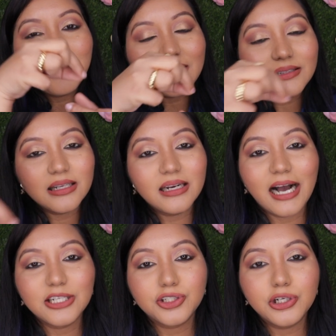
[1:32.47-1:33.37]
peel the
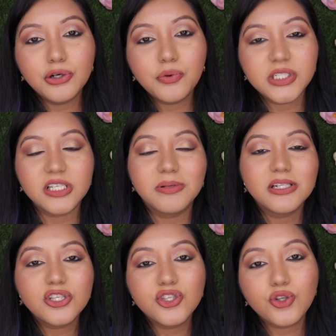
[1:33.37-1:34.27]
lash glue which has
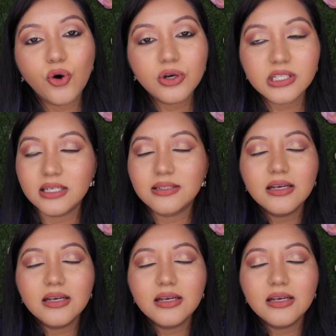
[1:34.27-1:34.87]
been soaked.